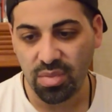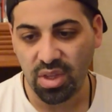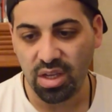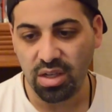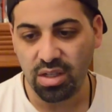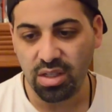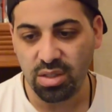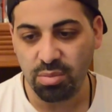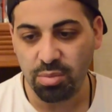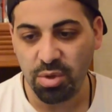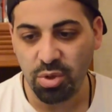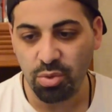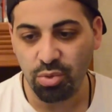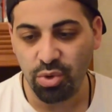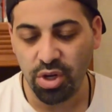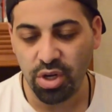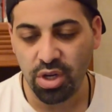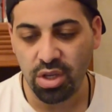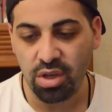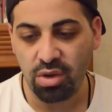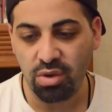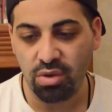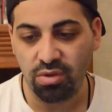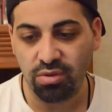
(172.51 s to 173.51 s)
he's been
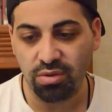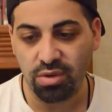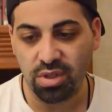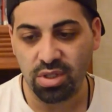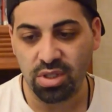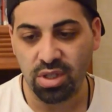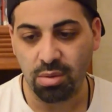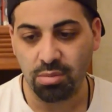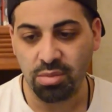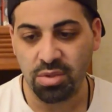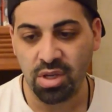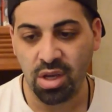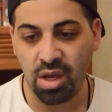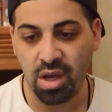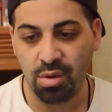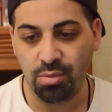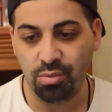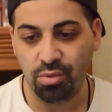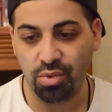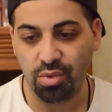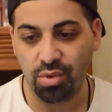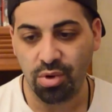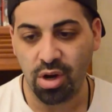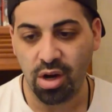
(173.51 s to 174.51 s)
ridiculed for some time
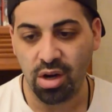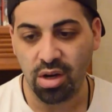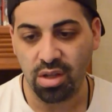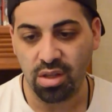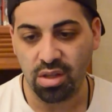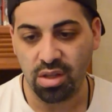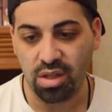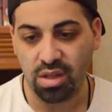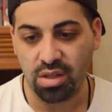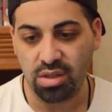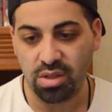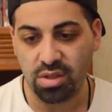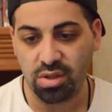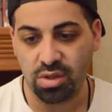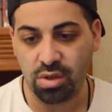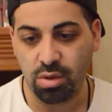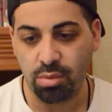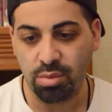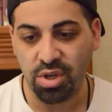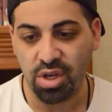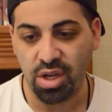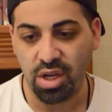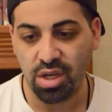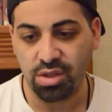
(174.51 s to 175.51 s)
regarding the
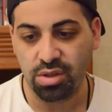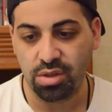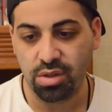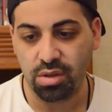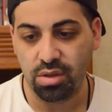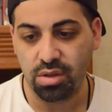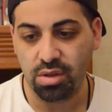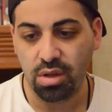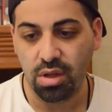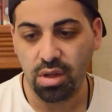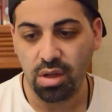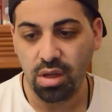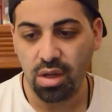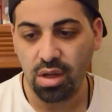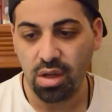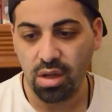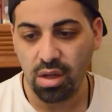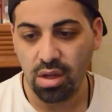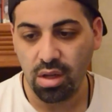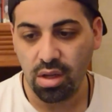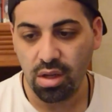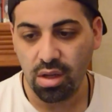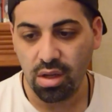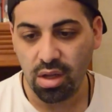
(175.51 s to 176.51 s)
discrimination
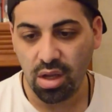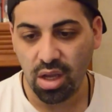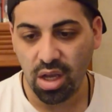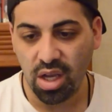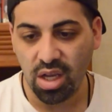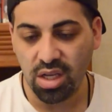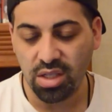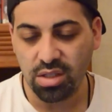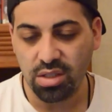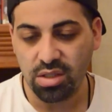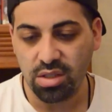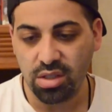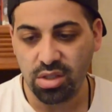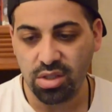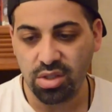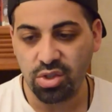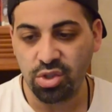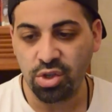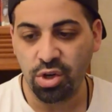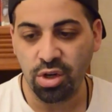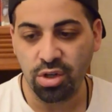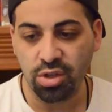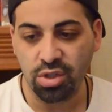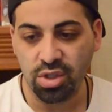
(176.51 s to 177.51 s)
against this
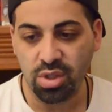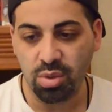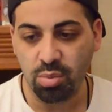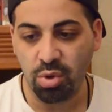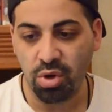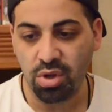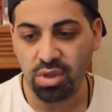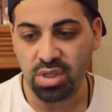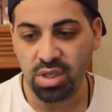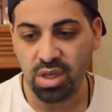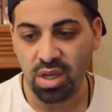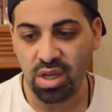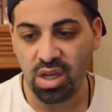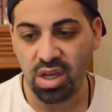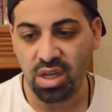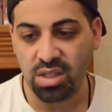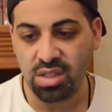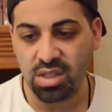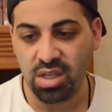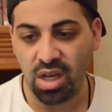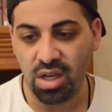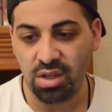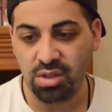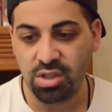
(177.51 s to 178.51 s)
church, supposedly
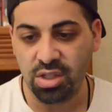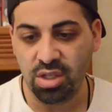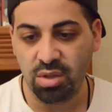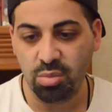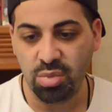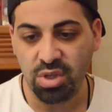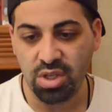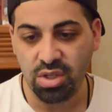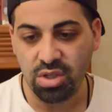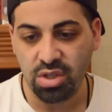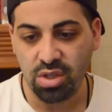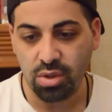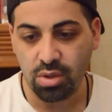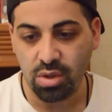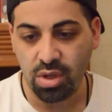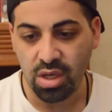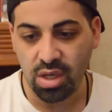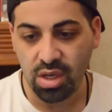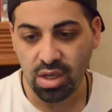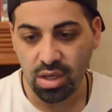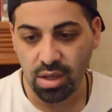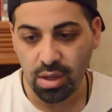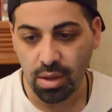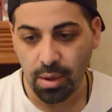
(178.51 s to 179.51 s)
against
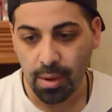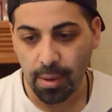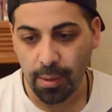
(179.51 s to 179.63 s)
LGBTQ.